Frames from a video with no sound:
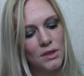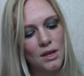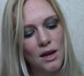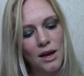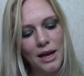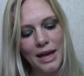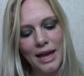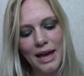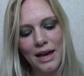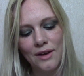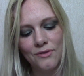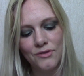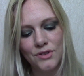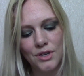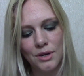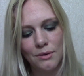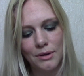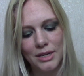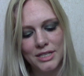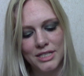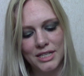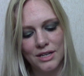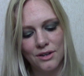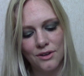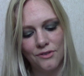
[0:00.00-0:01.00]
I have no
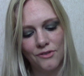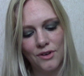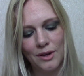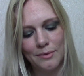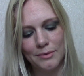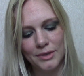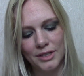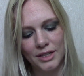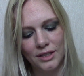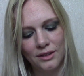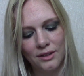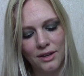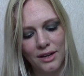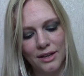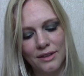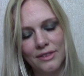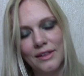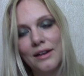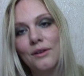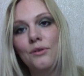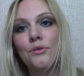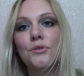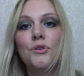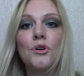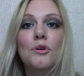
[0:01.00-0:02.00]
idea if I'm going to like
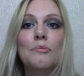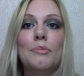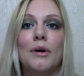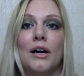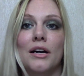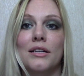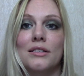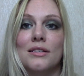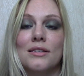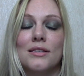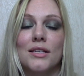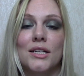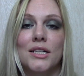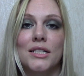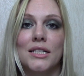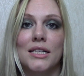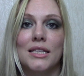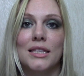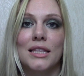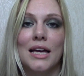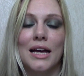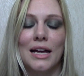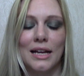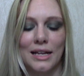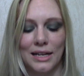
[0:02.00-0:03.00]
that or not, but I
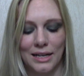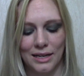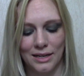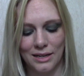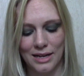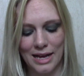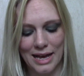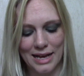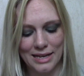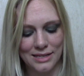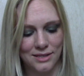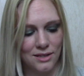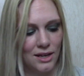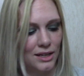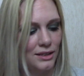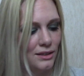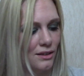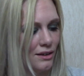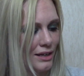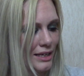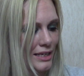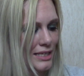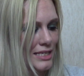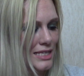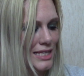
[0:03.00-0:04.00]
decided that as I
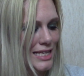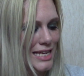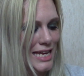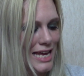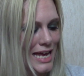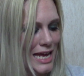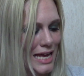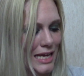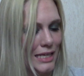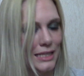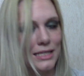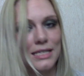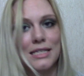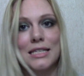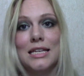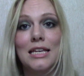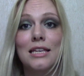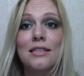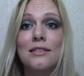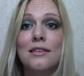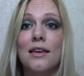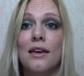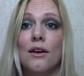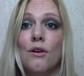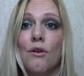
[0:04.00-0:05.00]
liked the It
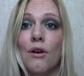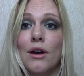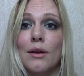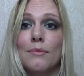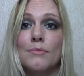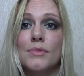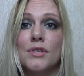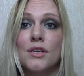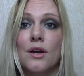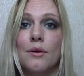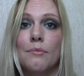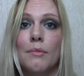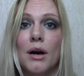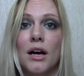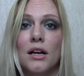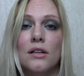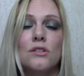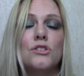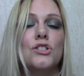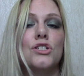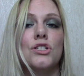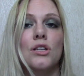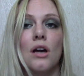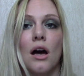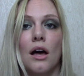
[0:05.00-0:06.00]
CC cream so
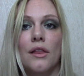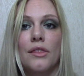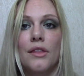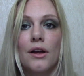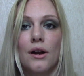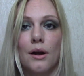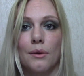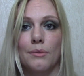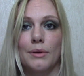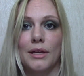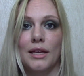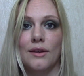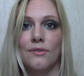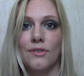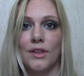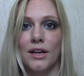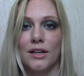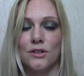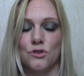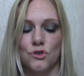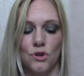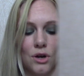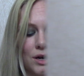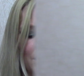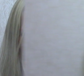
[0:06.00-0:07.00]
much that I would give
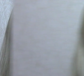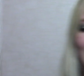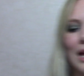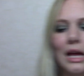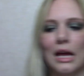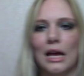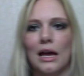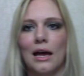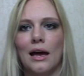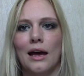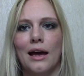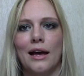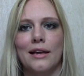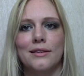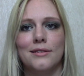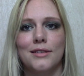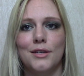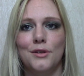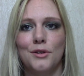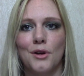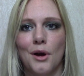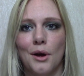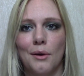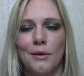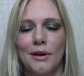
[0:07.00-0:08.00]
that a try. So, as
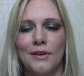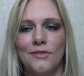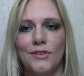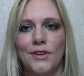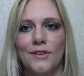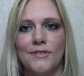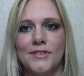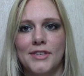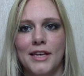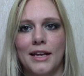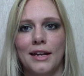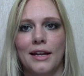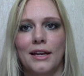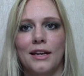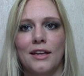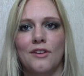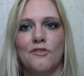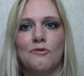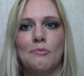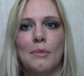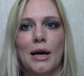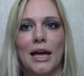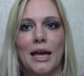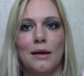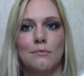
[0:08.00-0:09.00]
you know, if you've seen any
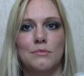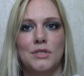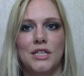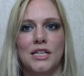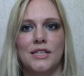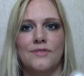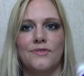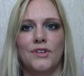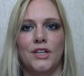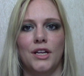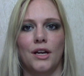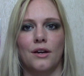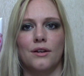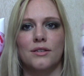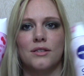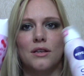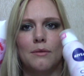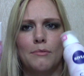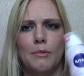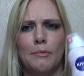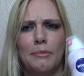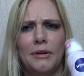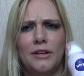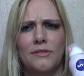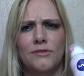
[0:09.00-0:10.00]
of my empties videos,
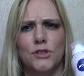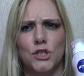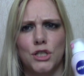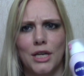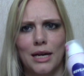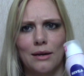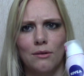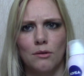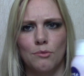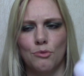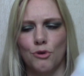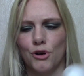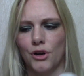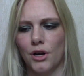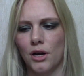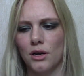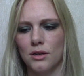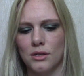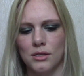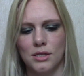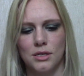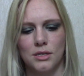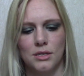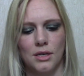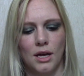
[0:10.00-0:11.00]
I'm a bit of a shower
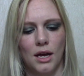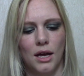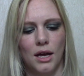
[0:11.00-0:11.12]
products